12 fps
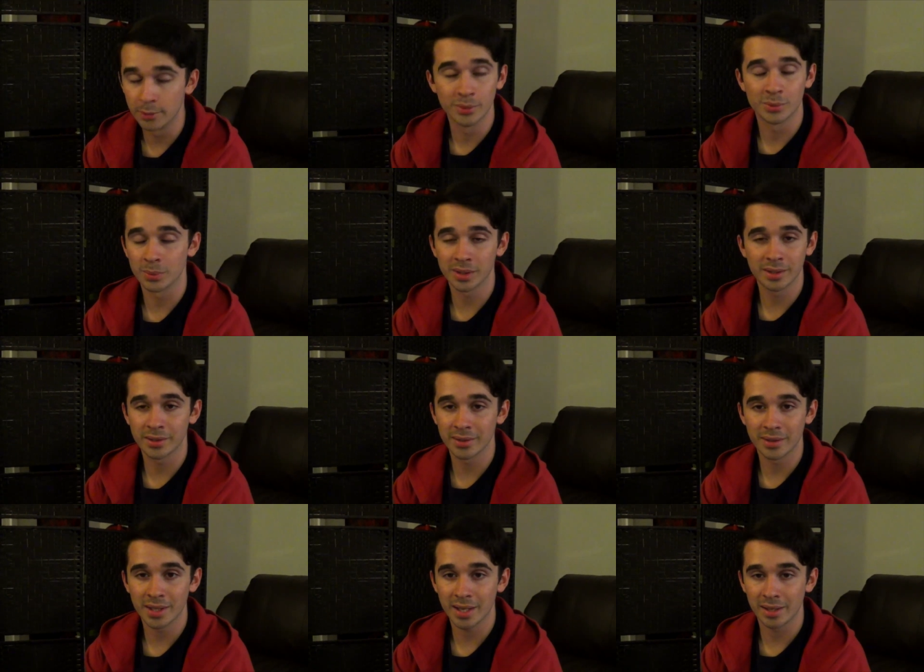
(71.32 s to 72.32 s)
He was really good
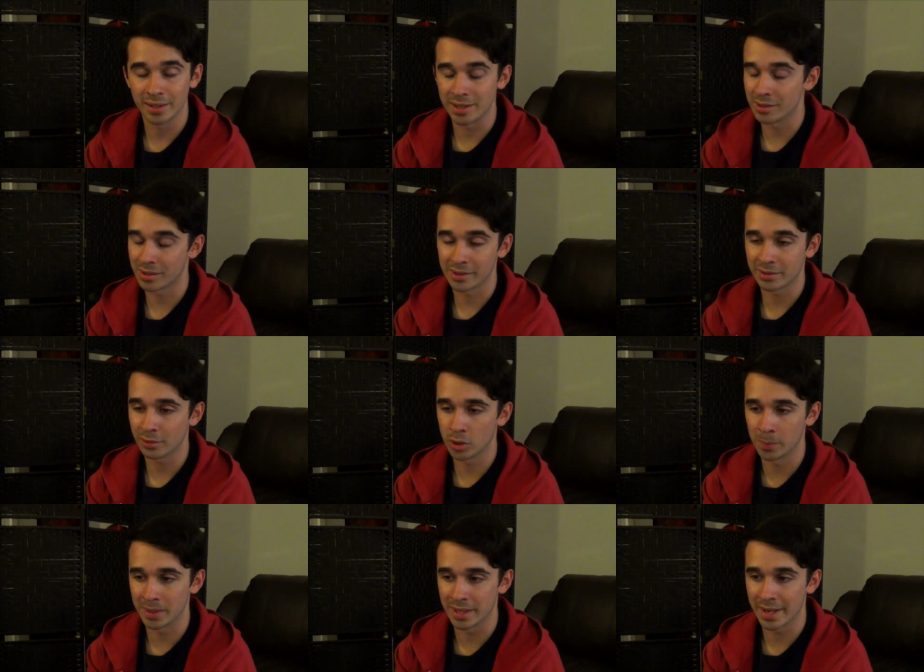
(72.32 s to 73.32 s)
in that, and he already
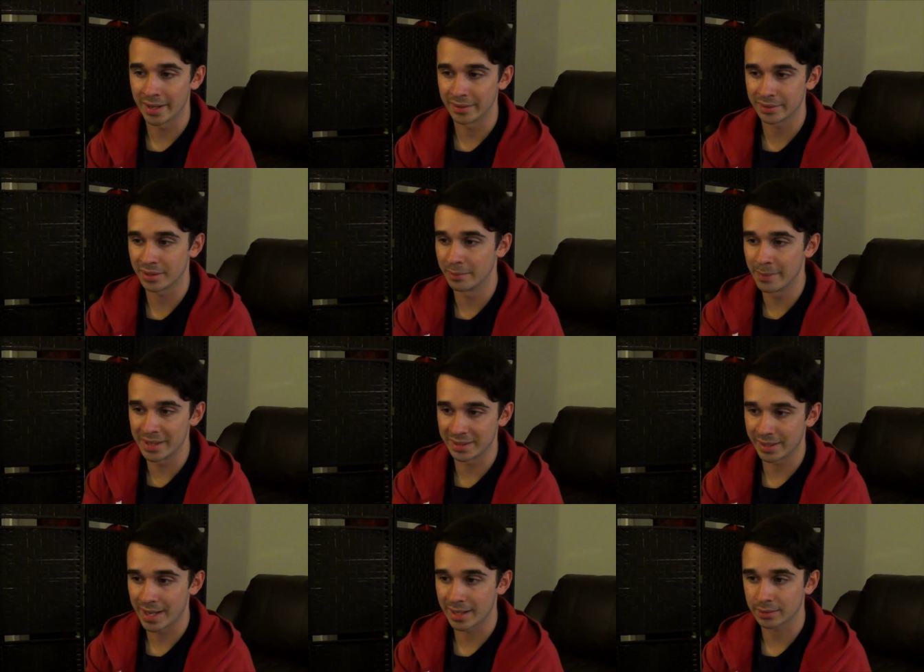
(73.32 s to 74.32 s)
sold me as an
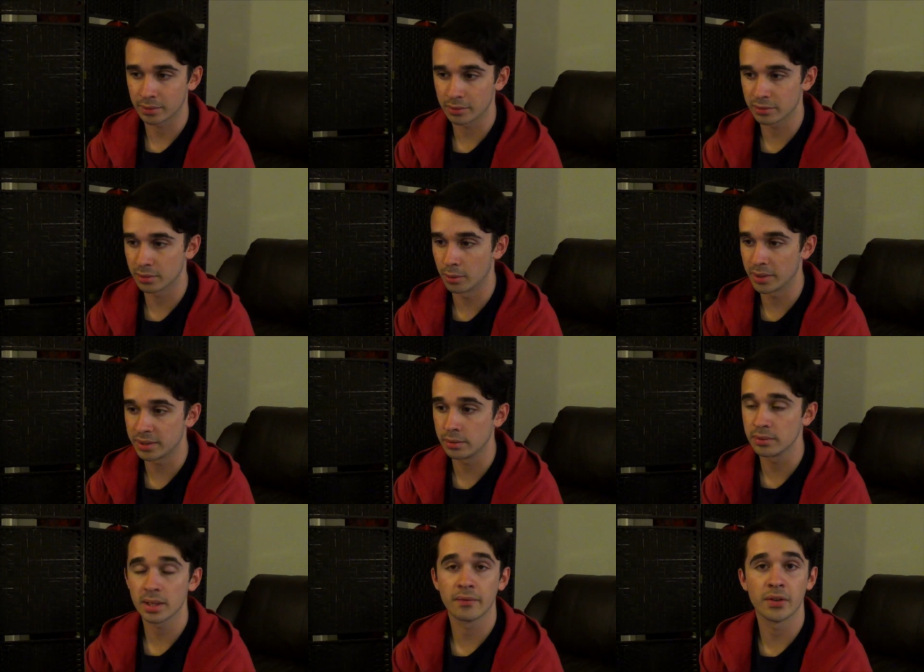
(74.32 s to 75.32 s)
amazing actor, so as
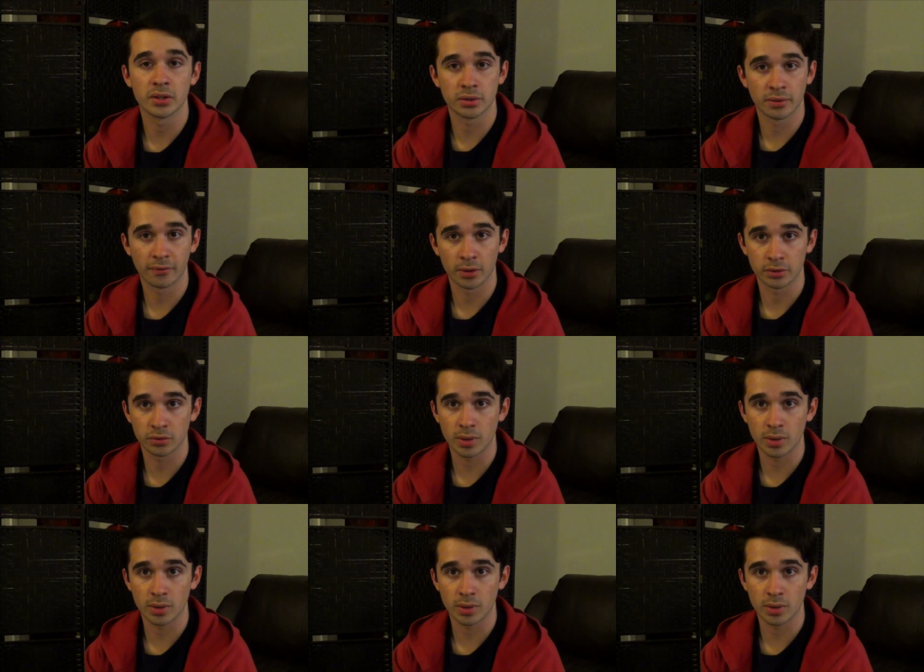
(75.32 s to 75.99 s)
soon as I finished the first